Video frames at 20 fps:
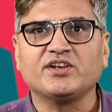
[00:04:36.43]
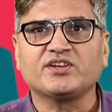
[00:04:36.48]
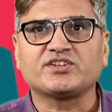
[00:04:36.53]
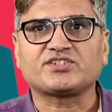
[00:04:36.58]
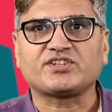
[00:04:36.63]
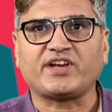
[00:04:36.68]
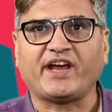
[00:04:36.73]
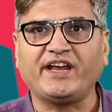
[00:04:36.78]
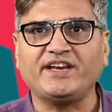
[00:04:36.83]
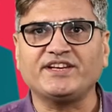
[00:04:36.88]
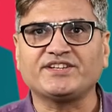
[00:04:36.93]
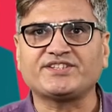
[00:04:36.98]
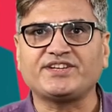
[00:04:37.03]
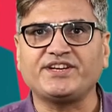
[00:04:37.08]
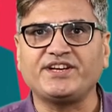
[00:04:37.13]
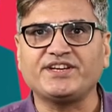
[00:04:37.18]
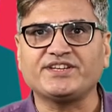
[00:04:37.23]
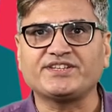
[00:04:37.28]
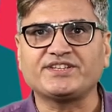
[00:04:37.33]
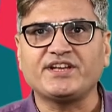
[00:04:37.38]

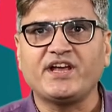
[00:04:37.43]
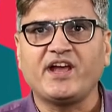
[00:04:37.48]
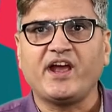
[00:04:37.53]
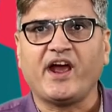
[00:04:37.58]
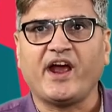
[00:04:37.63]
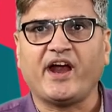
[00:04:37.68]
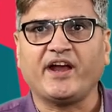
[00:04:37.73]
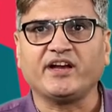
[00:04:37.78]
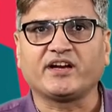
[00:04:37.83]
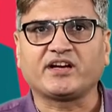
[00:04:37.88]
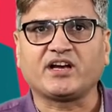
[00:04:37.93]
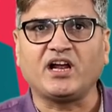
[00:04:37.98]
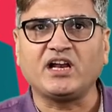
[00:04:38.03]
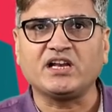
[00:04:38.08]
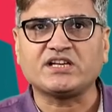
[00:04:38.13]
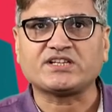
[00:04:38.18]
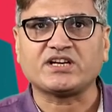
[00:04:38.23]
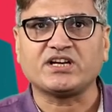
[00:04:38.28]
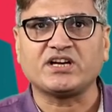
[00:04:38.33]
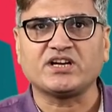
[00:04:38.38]
sciences and
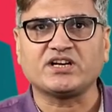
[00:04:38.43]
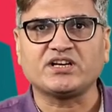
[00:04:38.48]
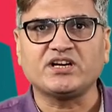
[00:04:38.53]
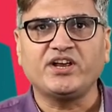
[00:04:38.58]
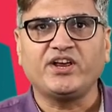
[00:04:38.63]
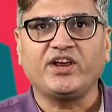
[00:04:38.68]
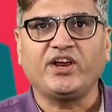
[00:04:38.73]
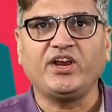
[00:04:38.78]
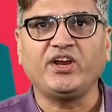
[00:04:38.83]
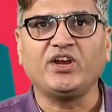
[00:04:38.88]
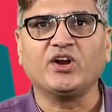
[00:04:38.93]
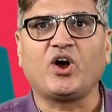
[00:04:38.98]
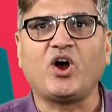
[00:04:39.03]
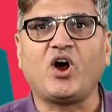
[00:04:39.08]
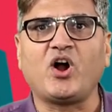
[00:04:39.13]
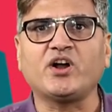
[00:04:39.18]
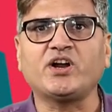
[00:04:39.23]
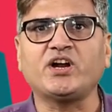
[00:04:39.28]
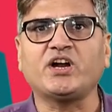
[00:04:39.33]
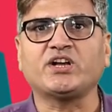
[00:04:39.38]
culture in
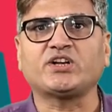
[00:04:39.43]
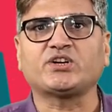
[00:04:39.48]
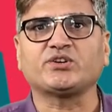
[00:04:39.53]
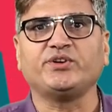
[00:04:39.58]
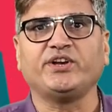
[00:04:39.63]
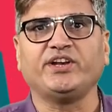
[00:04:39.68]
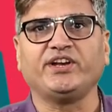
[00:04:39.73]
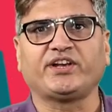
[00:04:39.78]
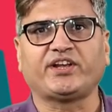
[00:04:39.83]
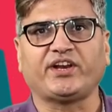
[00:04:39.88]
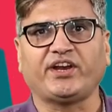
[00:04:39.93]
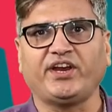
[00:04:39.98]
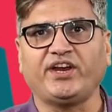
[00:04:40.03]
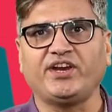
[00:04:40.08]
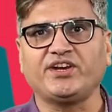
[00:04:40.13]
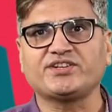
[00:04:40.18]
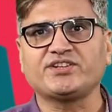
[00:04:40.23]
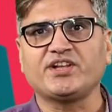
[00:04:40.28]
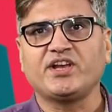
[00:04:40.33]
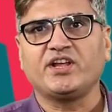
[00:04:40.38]
order to
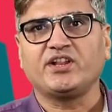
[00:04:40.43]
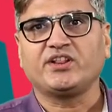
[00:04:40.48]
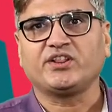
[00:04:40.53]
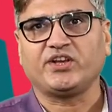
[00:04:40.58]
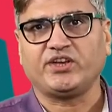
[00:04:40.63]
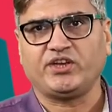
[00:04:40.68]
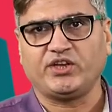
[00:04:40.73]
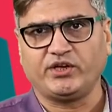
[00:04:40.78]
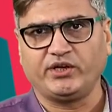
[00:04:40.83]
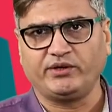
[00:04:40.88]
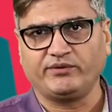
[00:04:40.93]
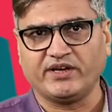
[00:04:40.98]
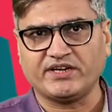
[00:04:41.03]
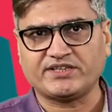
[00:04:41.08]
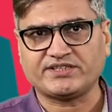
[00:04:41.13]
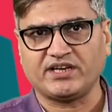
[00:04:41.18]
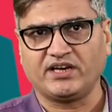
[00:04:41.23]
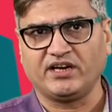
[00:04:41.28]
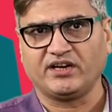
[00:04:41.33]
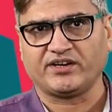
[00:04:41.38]
increase the
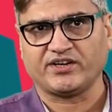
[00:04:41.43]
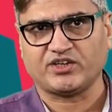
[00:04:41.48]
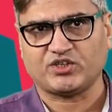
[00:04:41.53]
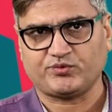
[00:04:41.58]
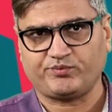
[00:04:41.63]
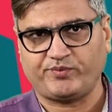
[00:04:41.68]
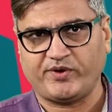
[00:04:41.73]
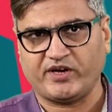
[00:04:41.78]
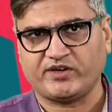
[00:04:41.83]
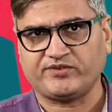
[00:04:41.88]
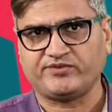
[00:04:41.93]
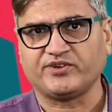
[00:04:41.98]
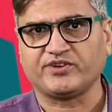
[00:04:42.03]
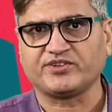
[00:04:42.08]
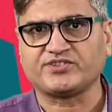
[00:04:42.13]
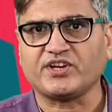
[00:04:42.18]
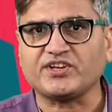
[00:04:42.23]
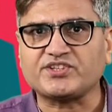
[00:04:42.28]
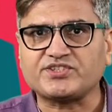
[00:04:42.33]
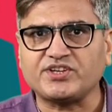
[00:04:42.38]
universal respect for
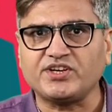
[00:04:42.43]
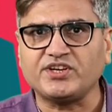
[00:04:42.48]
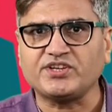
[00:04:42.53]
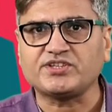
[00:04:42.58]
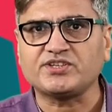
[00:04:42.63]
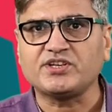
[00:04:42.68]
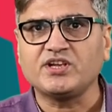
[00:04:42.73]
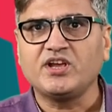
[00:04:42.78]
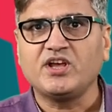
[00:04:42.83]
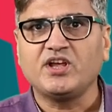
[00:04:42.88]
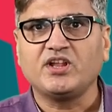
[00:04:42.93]
justice,